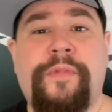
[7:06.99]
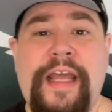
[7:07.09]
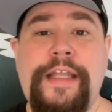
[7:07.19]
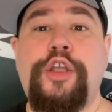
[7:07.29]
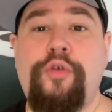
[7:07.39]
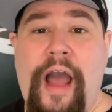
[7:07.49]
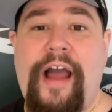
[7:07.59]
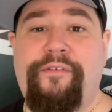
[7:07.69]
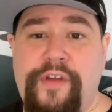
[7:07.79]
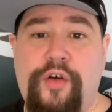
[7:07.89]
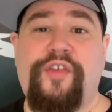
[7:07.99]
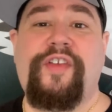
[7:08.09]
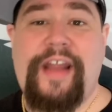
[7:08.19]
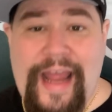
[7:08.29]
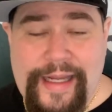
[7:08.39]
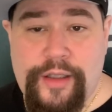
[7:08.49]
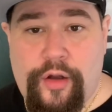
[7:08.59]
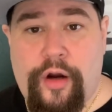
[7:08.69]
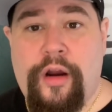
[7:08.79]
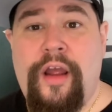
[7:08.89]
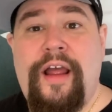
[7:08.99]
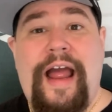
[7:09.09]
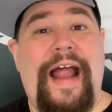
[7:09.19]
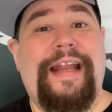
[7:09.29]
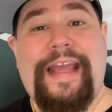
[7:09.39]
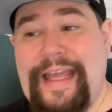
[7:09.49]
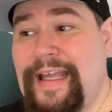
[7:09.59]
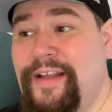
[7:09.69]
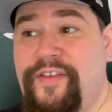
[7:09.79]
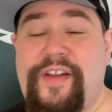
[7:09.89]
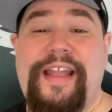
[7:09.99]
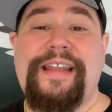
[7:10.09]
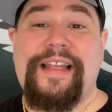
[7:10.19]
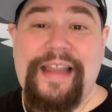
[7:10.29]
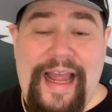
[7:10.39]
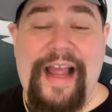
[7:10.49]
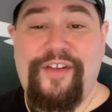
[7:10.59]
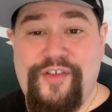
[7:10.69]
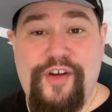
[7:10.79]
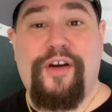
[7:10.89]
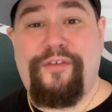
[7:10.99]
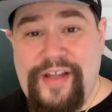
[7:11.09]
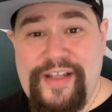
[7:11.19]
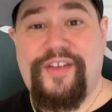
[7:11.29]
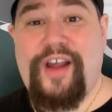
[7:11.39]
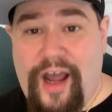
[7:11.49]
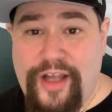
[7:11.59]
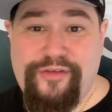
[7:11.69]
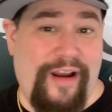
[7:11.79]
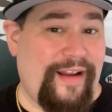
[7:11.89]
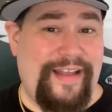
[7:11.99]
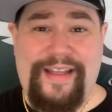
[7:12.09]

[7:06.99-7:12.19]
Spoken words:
Then you have Nelson Aguilar, and he is in the last year of his contract.